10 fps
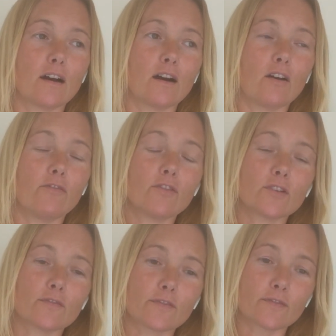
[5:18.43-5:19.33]
are
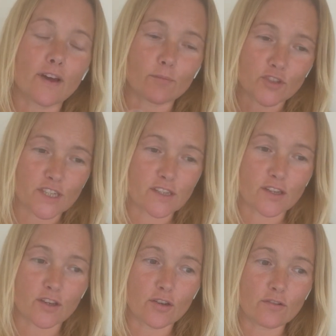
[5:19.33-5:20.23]
full of that much
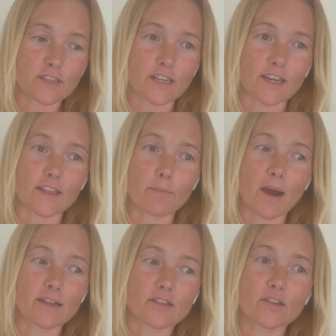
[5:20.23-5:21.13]
insecurity. They
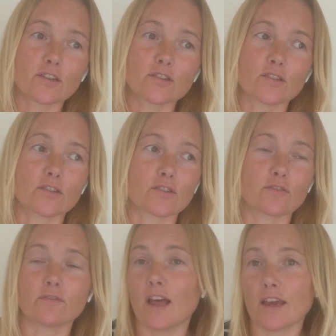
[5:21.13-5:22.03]
might turn to
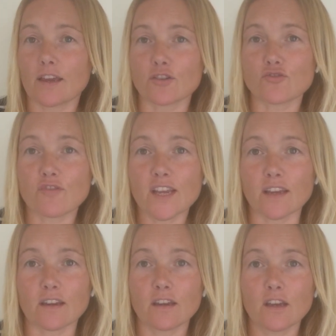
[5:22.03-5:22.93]
stuff like a
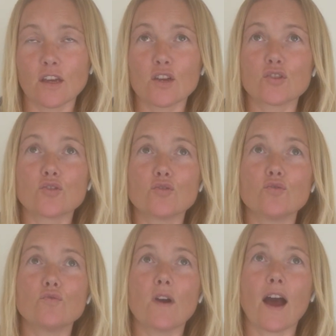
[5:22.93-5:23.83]
drink
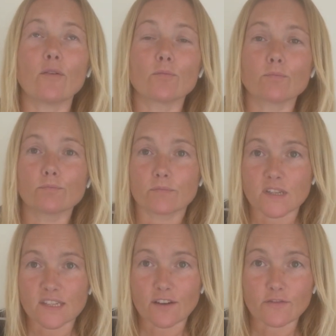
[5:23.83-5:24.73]
to help
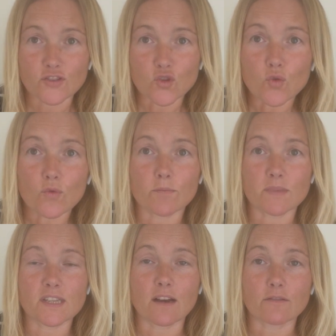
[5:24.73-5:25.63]
self-soothe
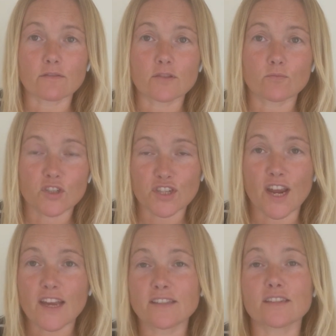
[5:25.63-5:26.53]
themselves, which,
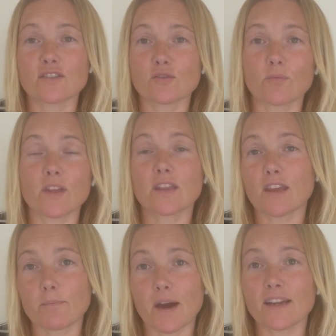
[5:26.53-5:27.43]
yes, is something
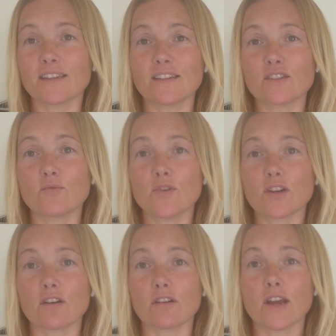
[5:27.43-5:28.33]
they might need to
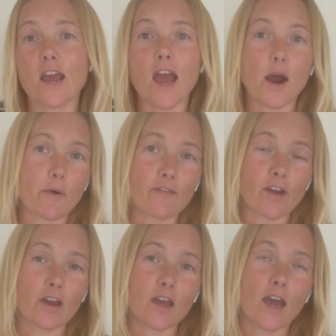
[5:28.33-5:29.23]
work on.
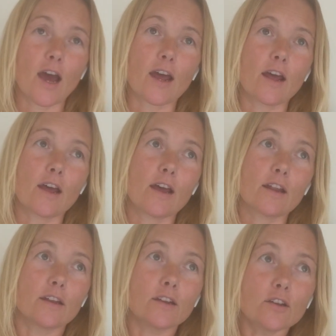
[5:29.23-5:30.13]
However,
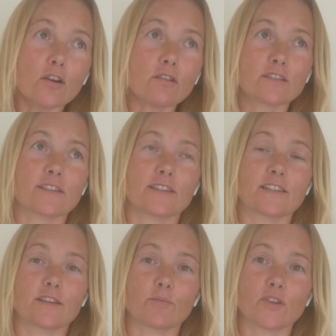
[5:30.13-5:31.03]
a
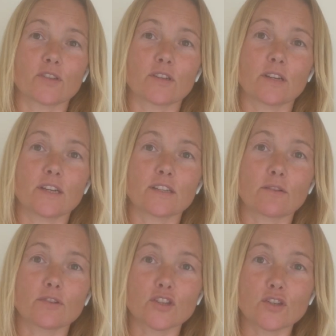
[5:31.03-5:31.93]
narcissistic person is
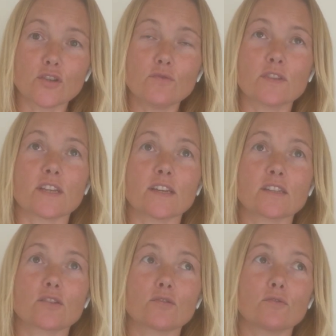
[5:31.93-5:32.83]
going to use
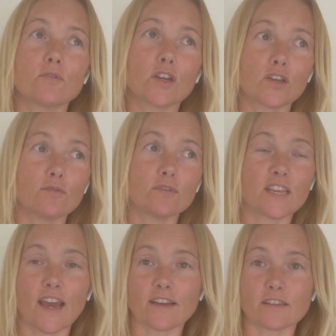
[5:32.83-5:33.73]
this to accuse
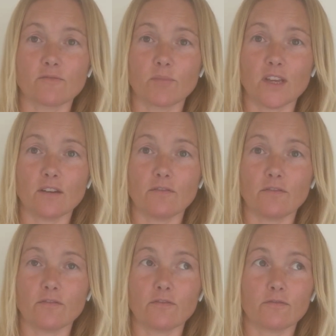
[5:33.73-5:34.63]
the ex of being a
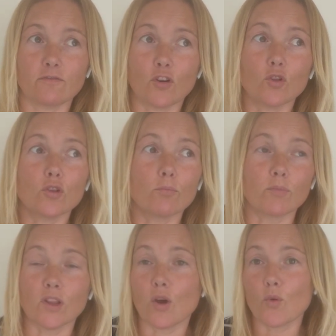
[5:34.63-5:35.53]

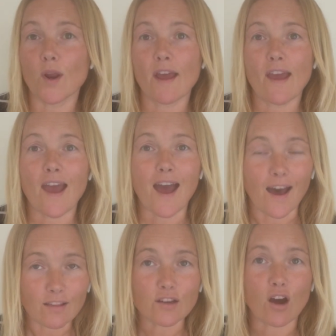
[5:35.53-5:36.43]
full-blown
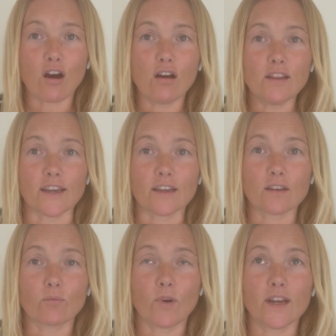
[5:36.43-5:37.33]

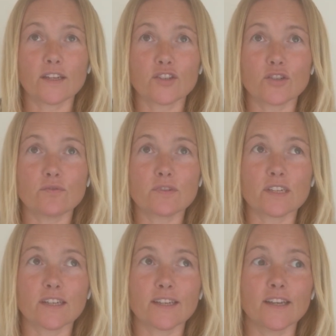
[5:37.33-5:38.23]
alcoholic, when it's
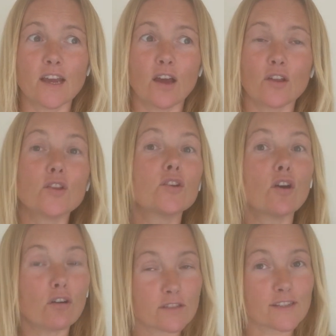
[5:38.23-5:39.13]
usually the
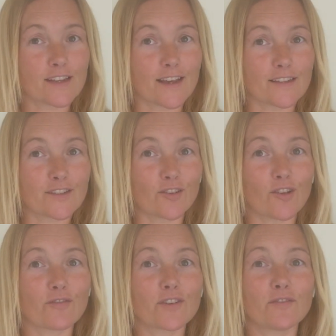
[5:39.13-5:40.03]
narcissist you'll
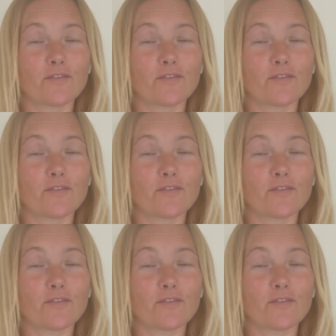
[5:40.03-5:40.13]
often